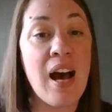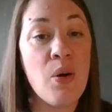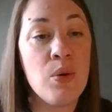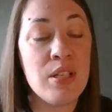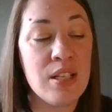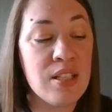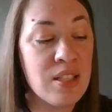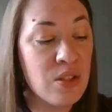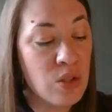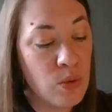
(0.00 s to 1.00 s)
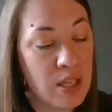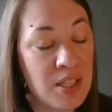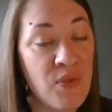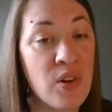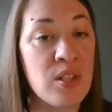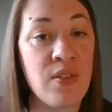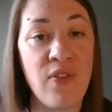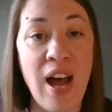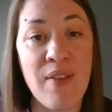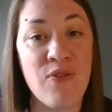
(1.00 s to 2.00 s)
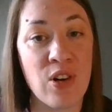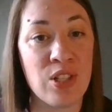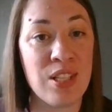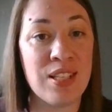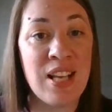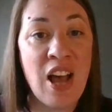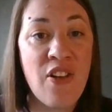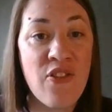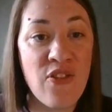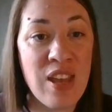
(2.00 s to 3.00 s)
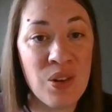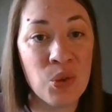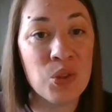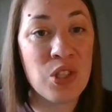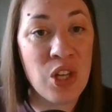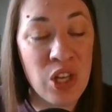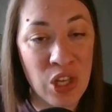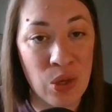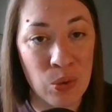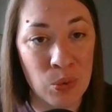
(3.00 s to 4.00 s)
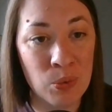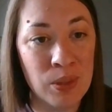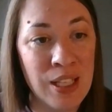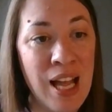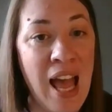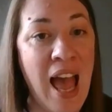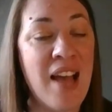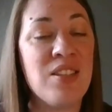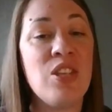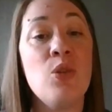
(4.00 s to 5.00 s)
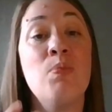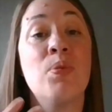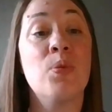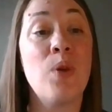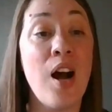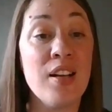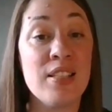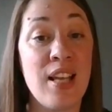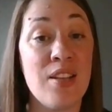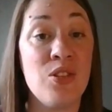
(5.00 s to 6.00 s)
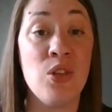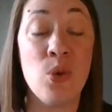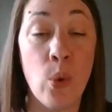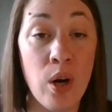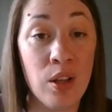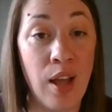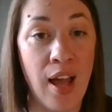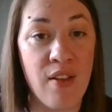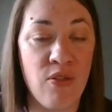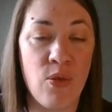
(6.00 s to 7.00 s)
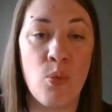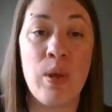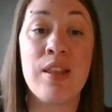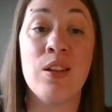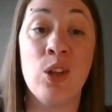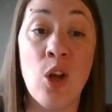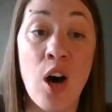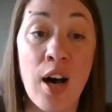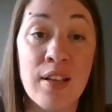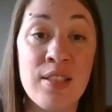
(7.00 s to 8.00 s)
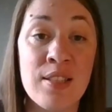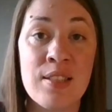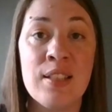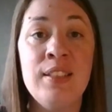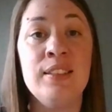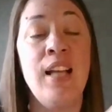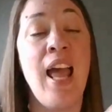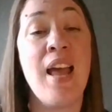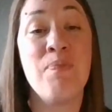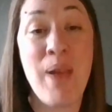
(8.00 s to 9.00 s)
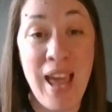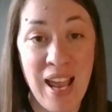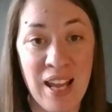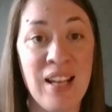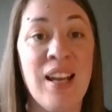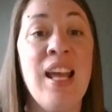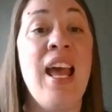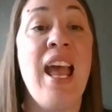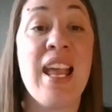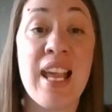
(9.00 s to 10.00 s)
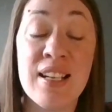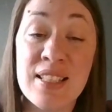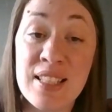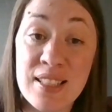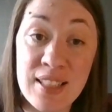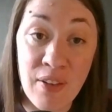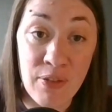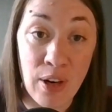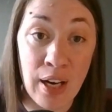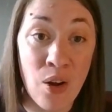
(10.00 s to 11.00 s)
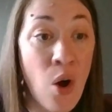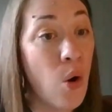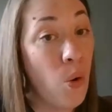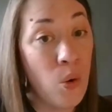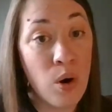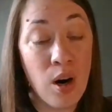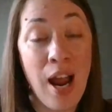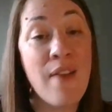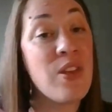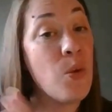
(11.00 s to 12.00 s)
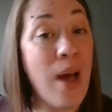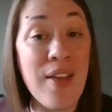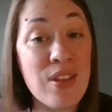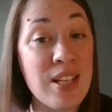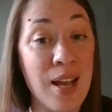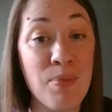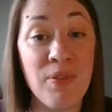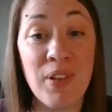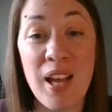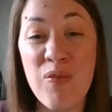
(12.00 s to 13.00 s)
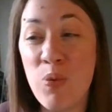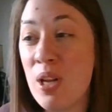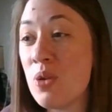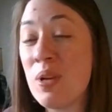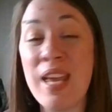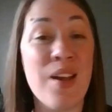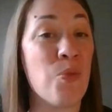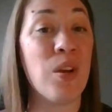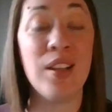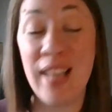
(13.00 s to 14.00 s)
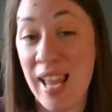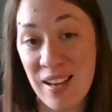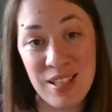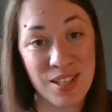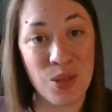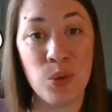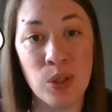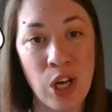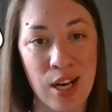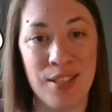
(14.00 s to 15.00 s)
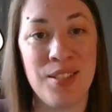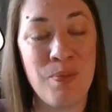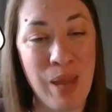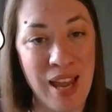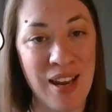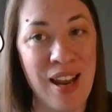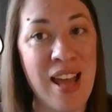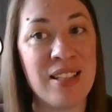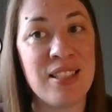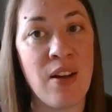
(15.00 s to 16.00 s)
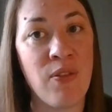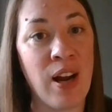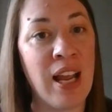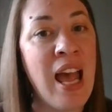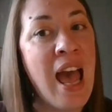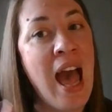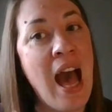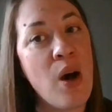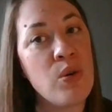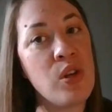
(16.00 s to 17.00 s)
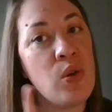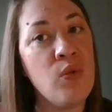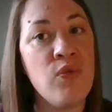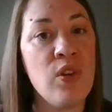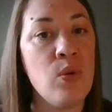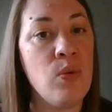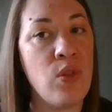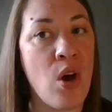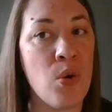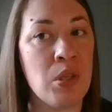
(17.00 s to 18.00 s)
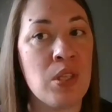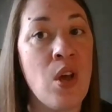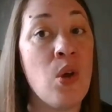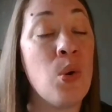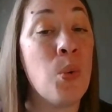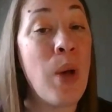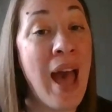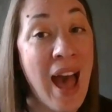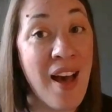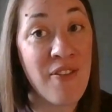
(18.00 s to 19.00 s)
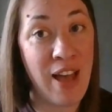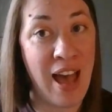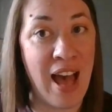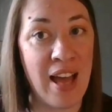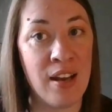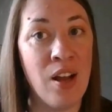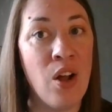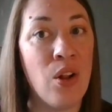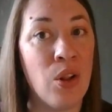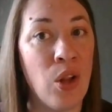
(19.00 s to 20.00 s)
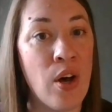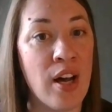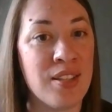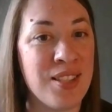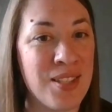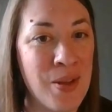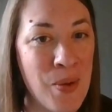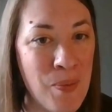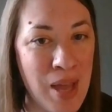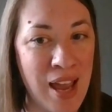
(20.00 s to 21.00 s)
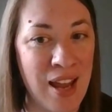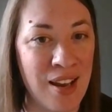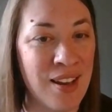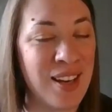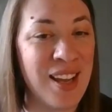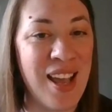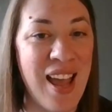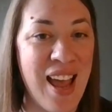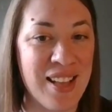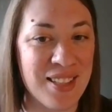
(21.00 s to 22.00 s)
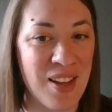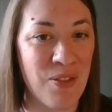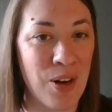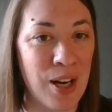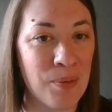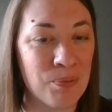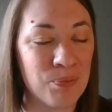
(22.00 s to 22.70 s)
How do these first 5 verses feel to you as you process your life with loss and pain and suffering? Or have you had the type of life where you can't relate to loss, pain, and suffering? How do you view those who have had loss, pain, and suffering?